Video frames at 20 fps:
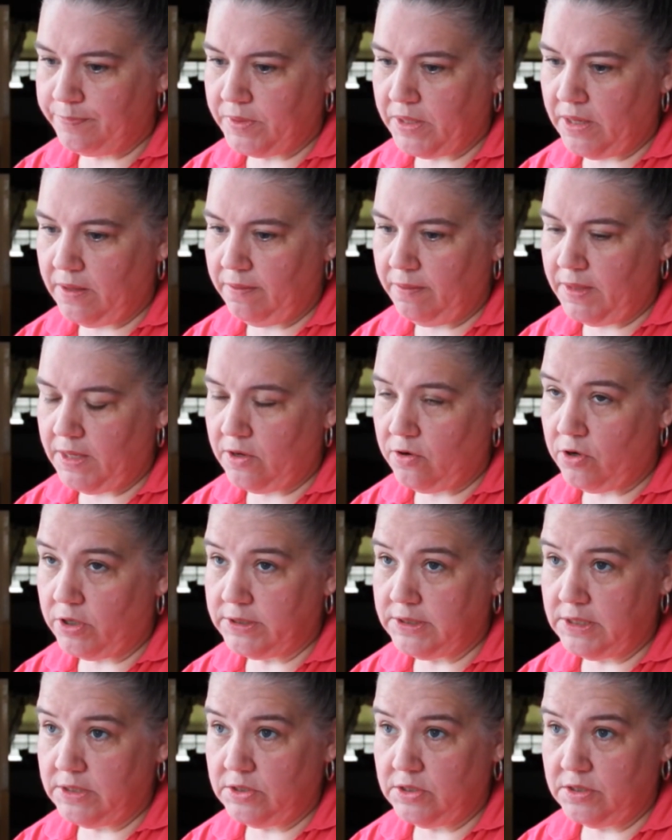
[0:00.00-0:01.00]
in the
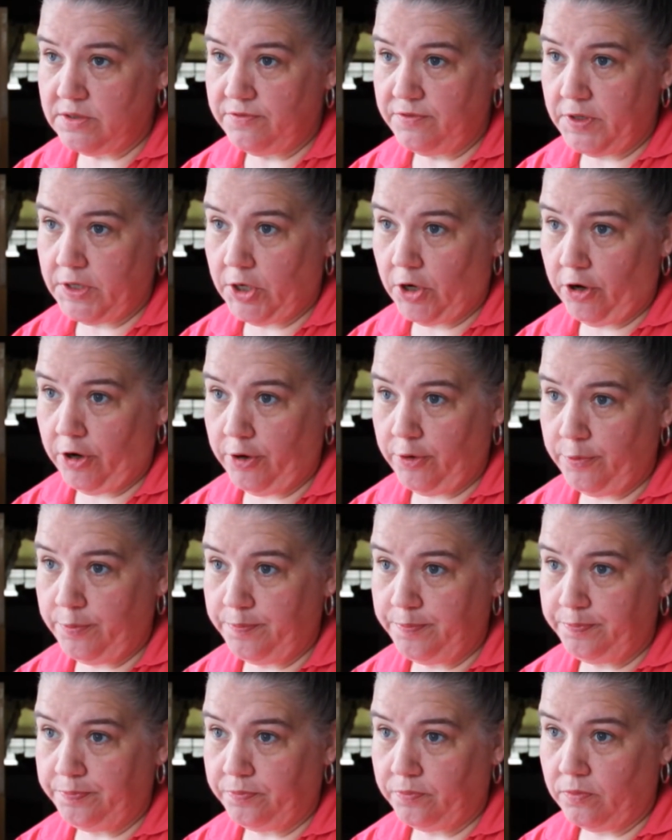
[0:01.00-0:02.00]
Cross-Stitches fun Group,
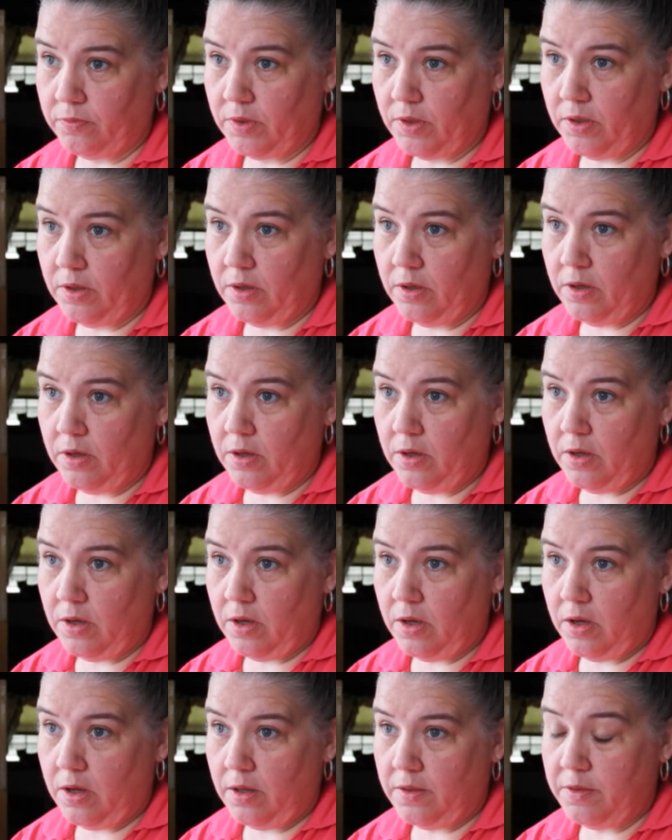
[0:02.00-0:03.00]

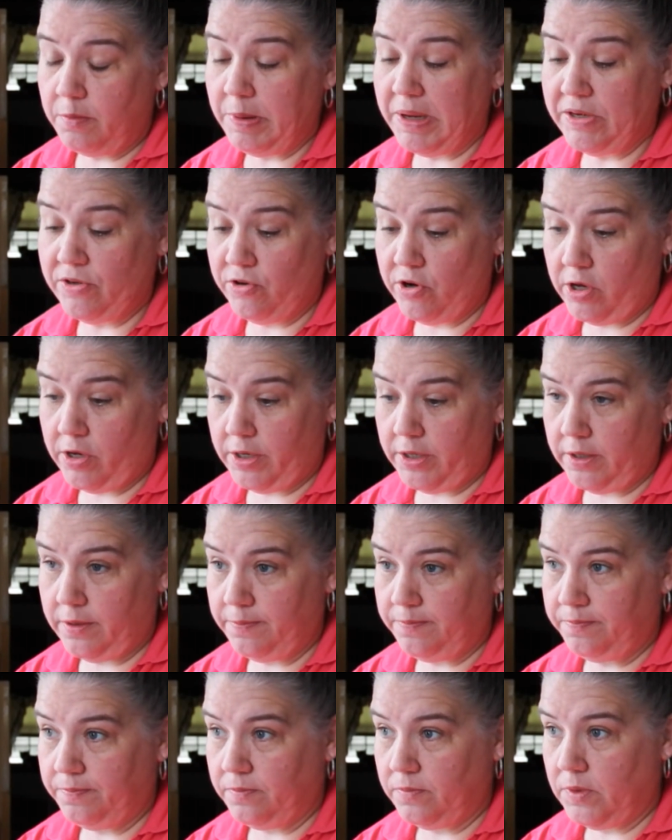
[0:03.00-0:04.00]
uh, the Patriotic.
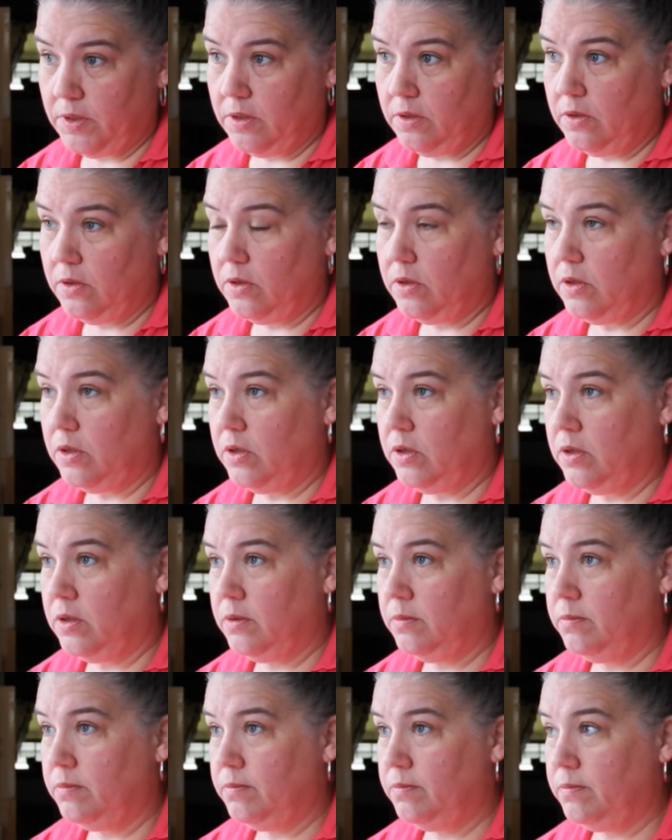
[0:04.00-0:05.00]

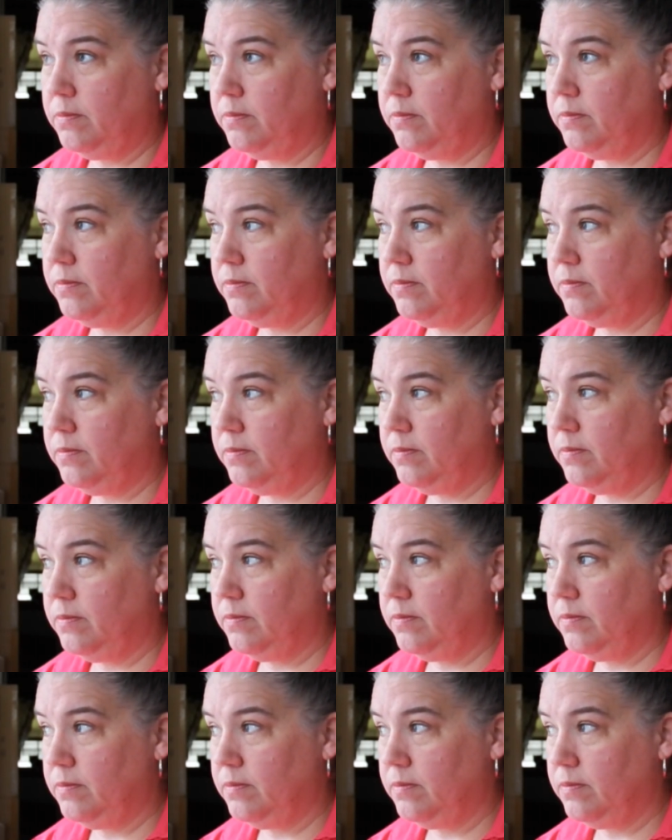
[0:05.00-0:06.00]
Um,
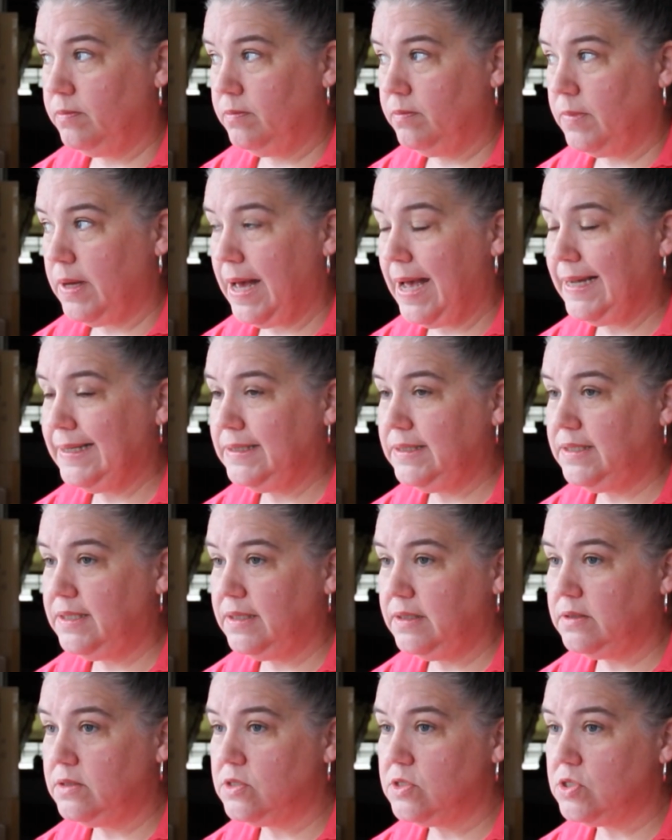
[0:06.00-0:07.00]
I
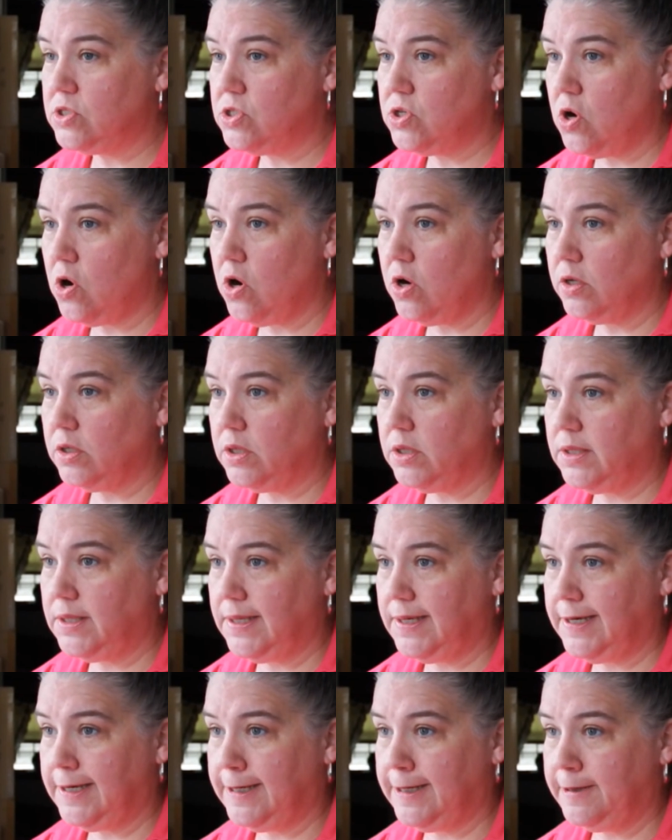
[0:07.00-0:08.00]
did start
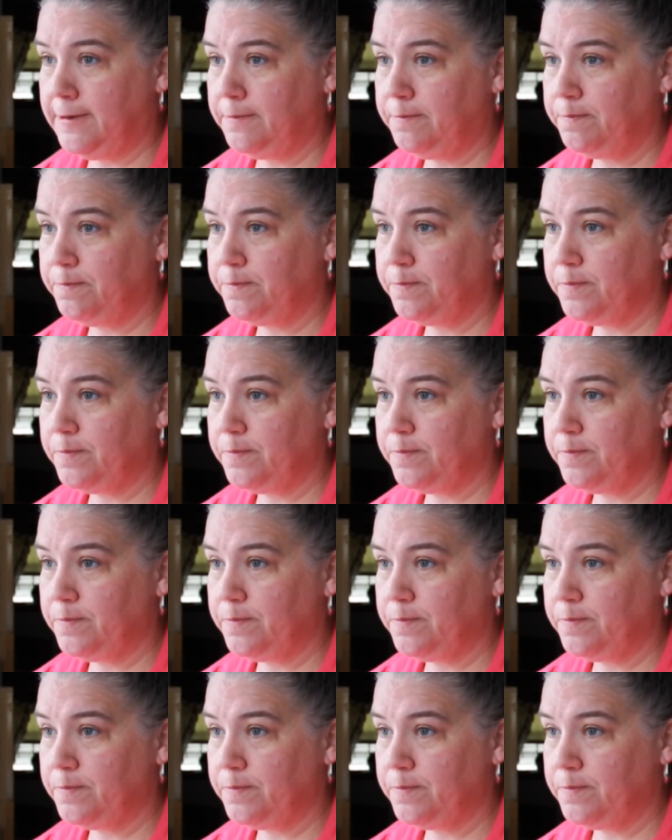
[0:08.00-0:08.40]
the